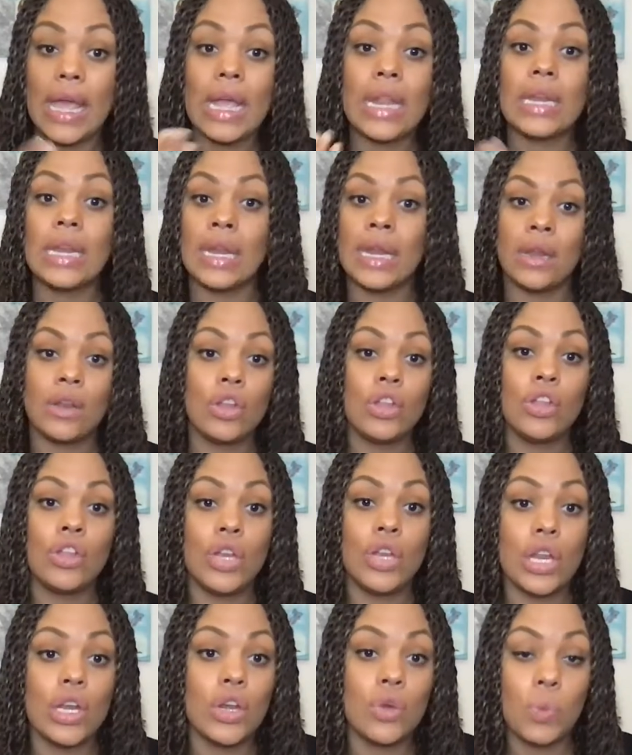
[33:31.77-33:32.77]
and you
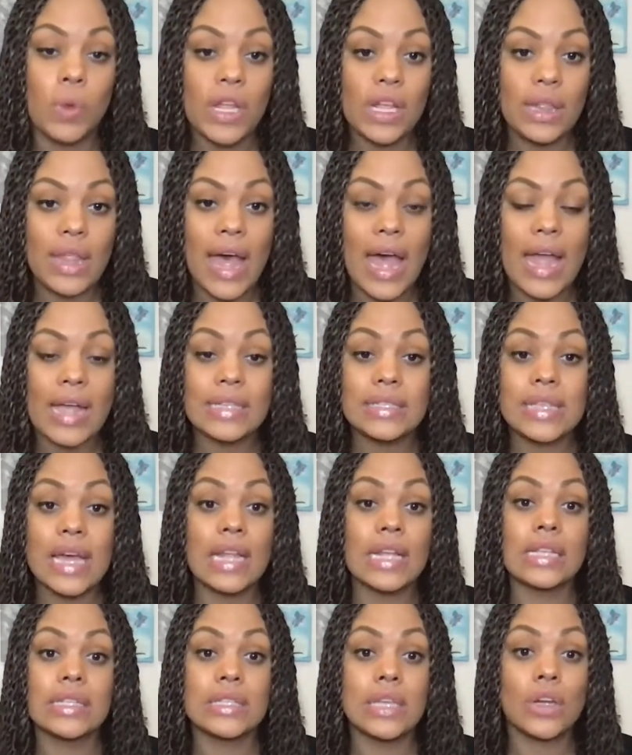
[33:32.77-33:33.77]
didn't realize
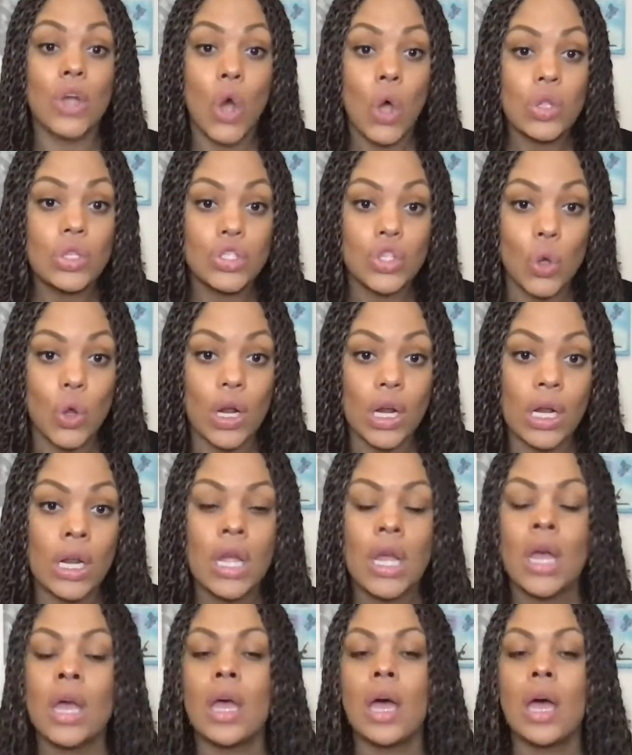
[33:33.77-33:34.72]
that it's a cold sore.